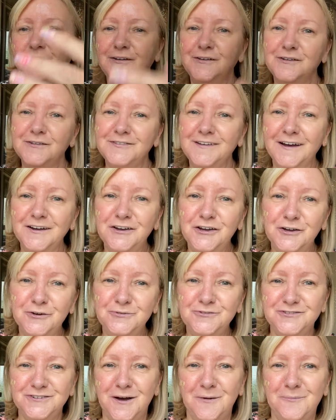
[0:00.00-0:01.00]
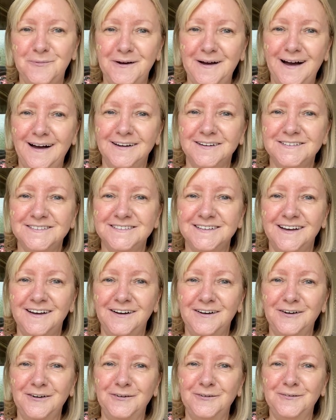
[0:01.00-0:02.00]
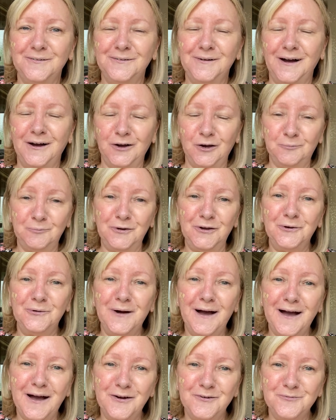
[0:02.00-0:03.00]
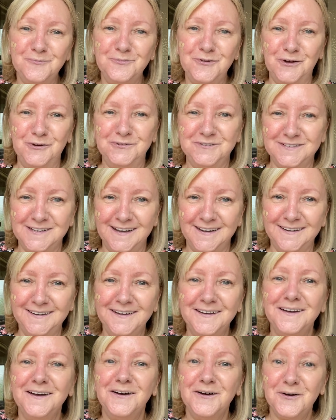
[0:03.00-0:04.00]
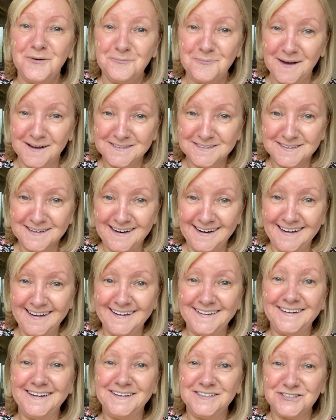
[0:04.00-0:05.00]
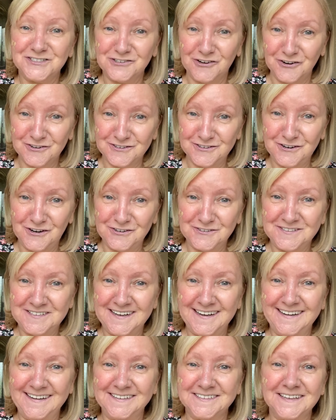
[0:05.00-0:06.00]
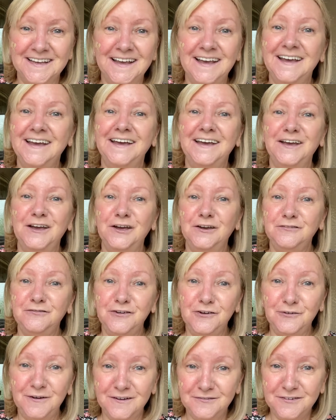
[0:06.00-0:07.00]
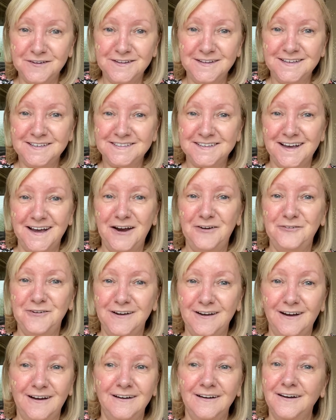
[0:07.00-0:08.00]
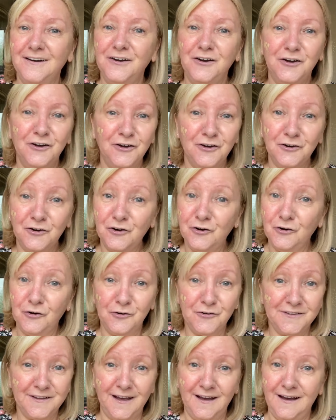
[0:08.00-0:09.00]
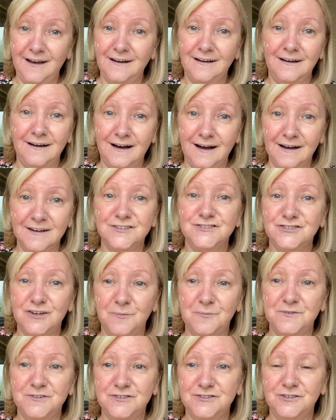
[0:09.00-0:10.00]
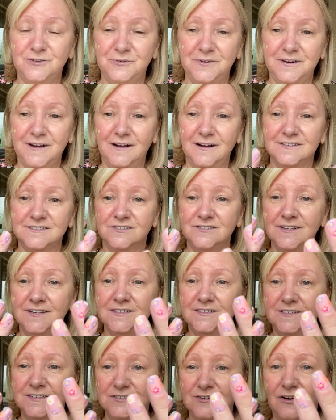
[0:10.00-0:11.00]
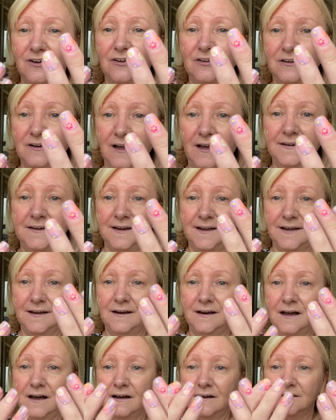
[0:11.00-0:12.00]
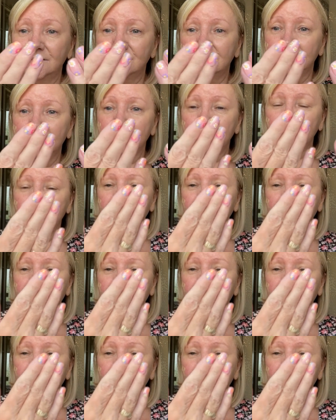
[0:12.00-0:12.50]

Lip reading: Thank you, Gemma, at Pure Hair and Beauty, Mask Lane in Stockton-on-Tees. If you live in this area, go there, ask Gemma to do your nails. This is all her nail art. You